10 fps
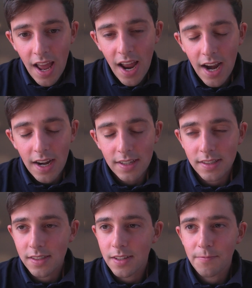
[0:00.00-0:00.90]

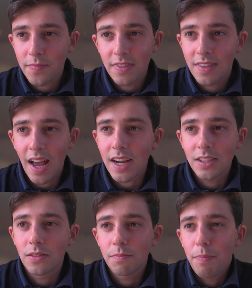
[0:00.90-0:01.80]
And that
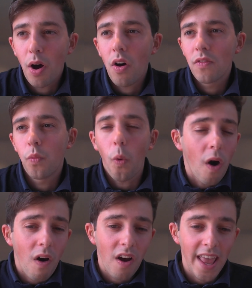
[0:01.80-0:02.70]
is part of
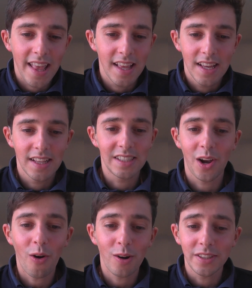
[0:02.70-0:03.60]
why the
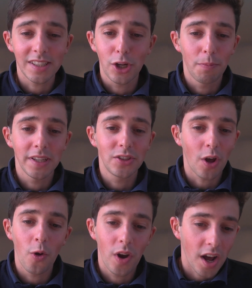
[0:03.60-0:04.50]
glasses could be
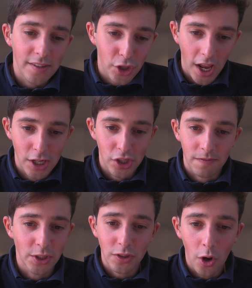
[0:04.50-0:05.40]
so life-changing
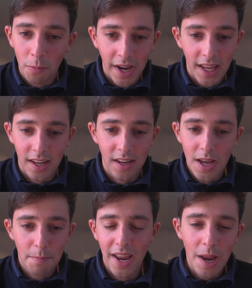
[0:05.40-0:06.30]
for so many
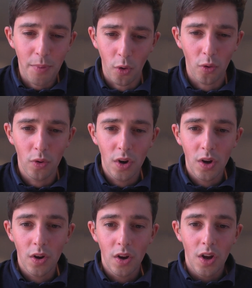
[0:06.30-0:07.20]
people
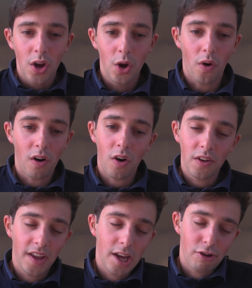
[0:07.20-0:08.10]
who are hard of
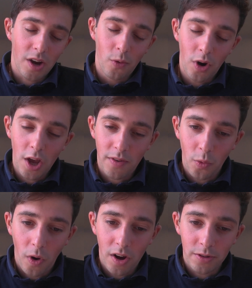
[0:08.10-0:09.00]
hearing all over the
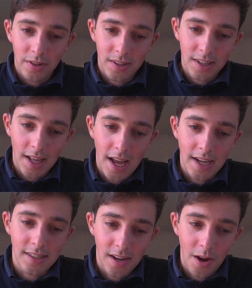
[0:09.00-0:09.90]
world.
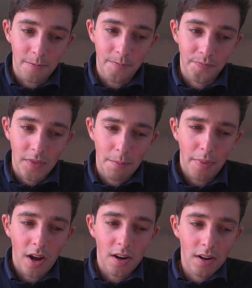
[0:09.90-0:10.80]
And
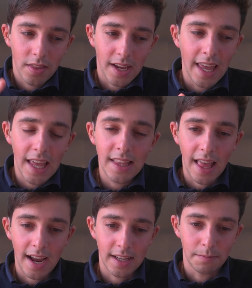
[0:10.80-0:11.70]
but the key
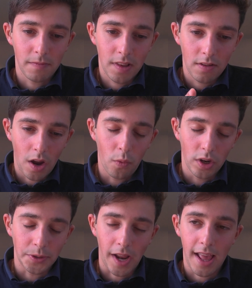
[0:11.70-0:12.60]
thing is, I want
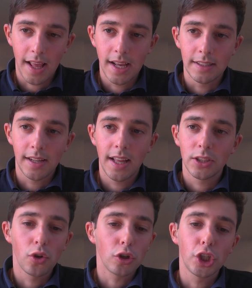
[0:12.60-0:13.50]
to show,
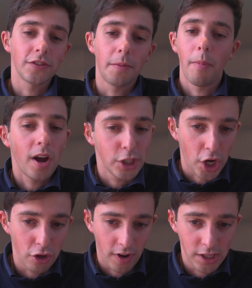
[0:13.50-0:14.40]
it's not just for my
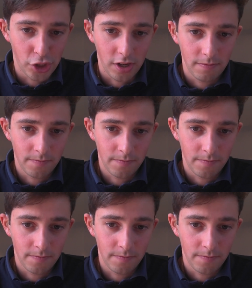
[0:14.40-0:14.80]
generation.